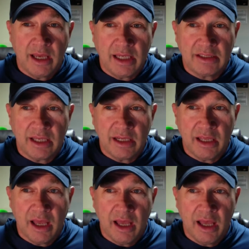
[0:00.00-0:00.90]
I said,
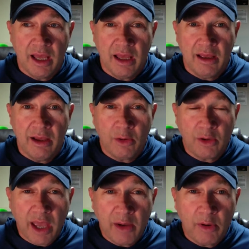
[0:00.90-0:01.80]
uh,
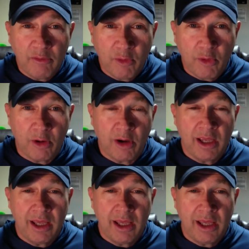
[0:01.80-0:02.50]
"Okay, what for?"